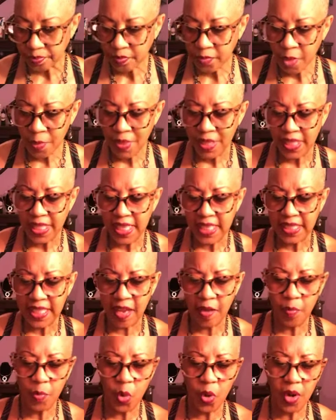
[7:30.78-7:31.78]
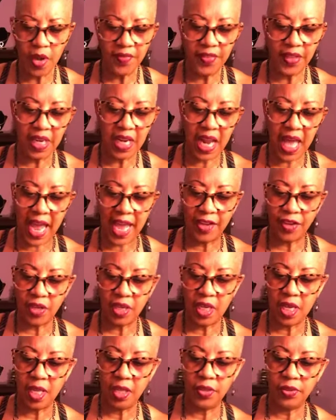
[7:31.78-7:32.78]
But these have more of the lighter
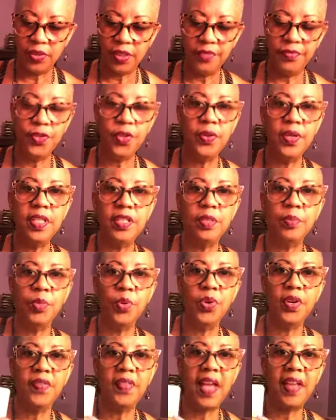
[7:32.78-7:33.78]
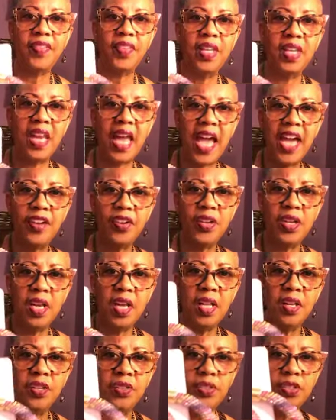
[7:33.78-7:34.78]
colors. If you're into more of like the lighter
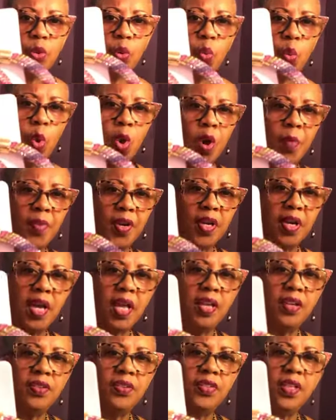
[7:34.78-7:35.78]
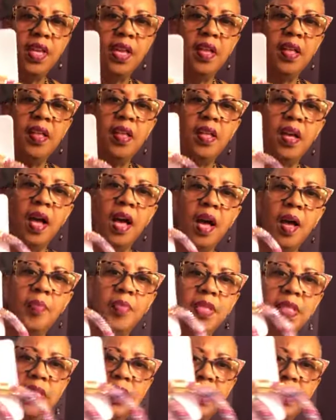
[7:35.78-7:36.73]
colors, the warmer colors, um, this is